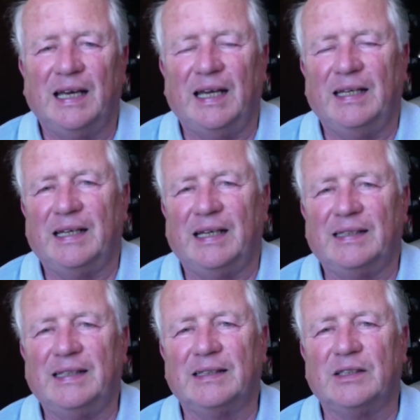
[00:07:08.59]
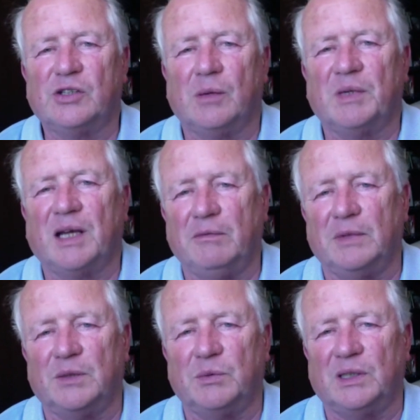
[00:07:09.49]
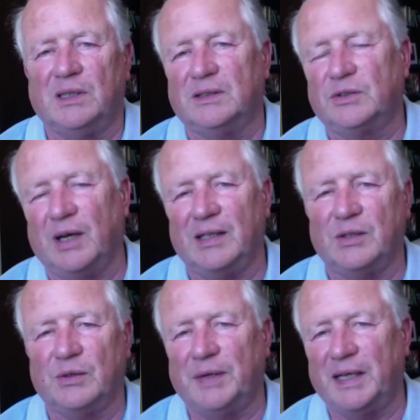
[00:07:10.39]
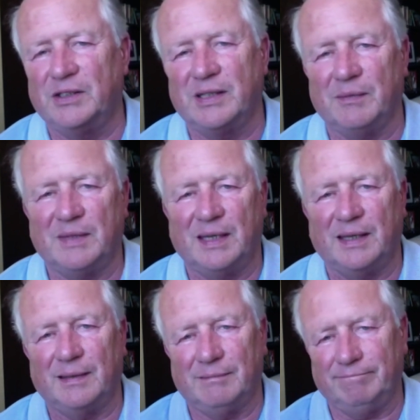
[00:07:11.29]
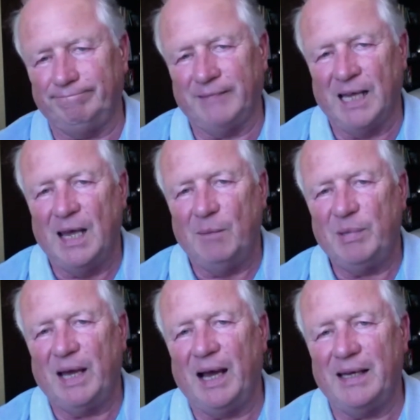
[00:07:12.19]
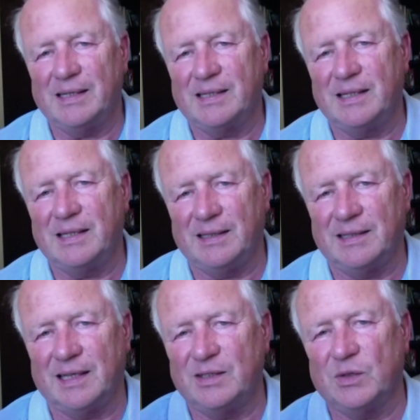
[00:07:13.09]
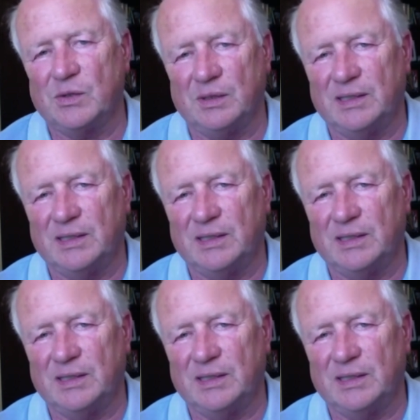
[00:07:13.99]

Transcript: And I think the German government will try to arrange something behind the scenes, as usual.